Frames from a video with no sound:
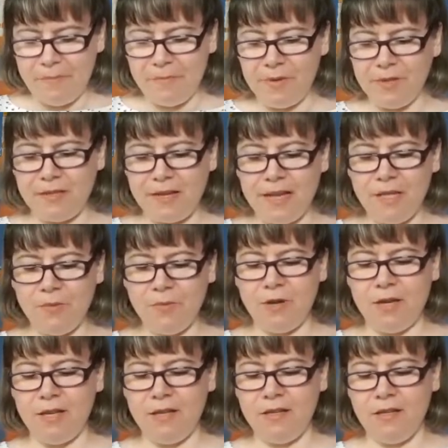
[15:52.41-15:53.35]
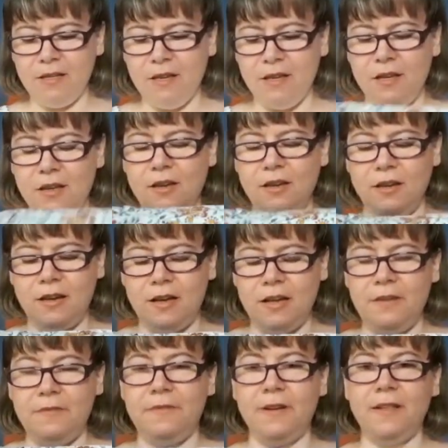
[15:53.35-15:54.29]
But anyway,
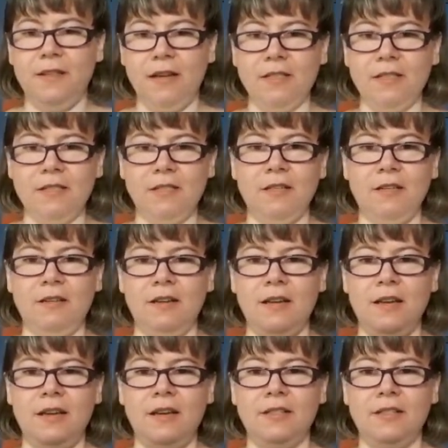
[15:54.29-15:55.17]
fantastic